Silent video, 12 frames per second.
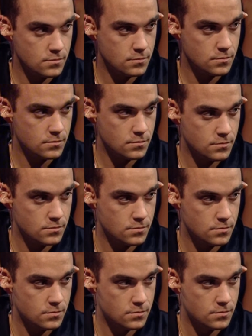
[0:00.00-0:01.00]
performing.
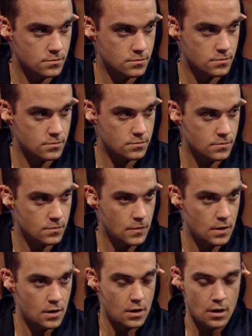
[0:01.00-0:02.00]
He
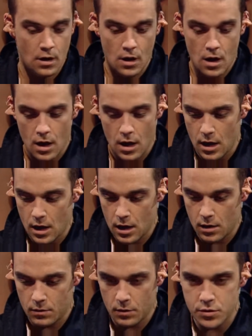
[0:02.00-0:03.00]
starred in school
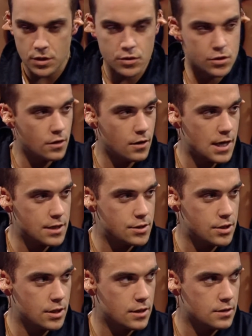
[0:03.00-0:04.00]
plays and
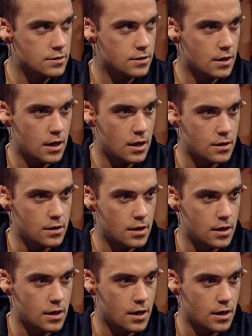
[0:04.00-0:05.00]
joined a local theater group
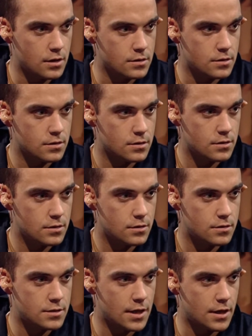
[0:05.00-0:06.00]
where his
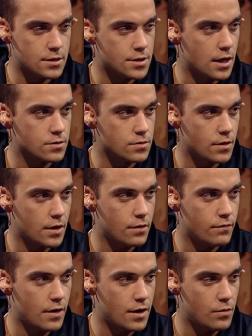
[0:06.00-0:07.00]
natural charisma shone.